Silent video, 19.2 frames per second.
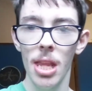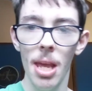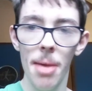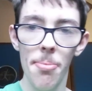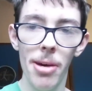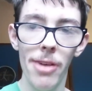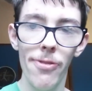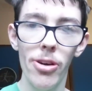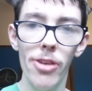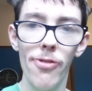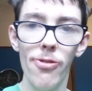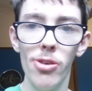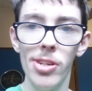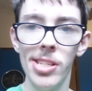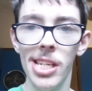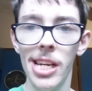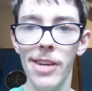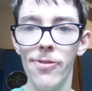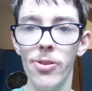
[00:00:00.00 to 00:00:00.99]
My very first
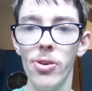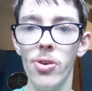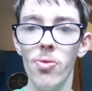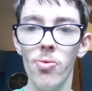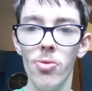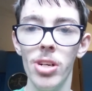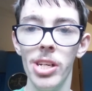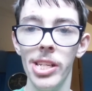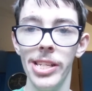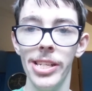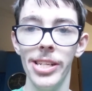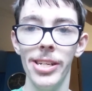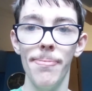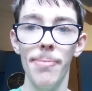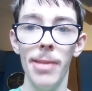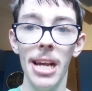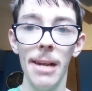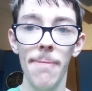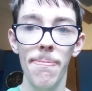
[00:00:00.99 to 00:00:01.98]
iPhone was a
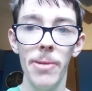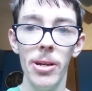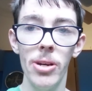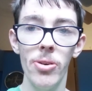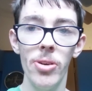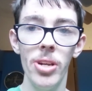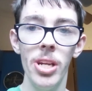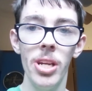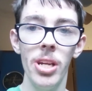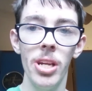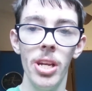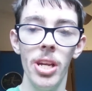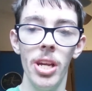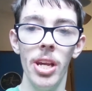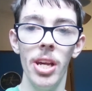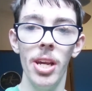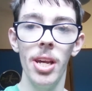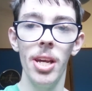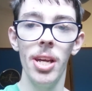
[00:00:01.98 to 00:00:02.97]
BlackBerry,
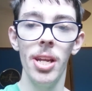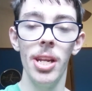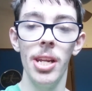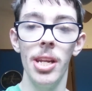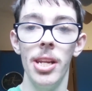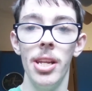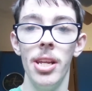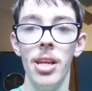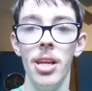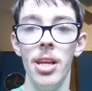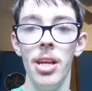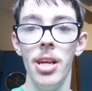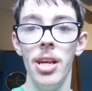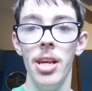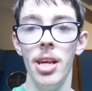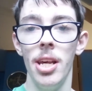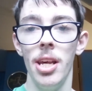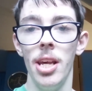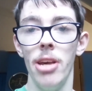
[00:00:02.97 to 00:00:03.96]
and
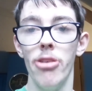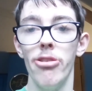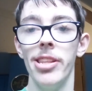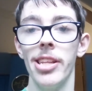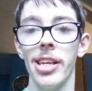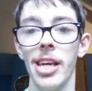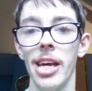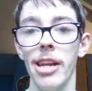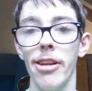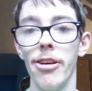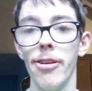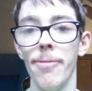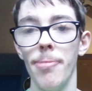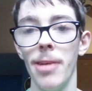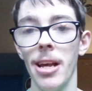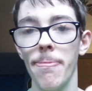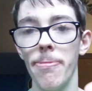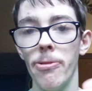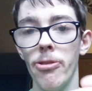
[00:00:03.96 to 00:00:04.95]
it was a kind of
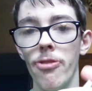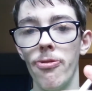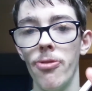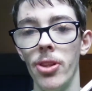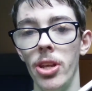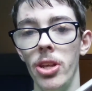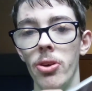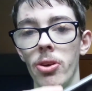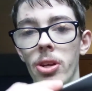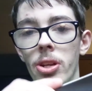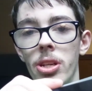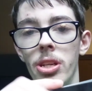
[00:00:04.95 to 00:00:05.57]
BlackBerry phone that you could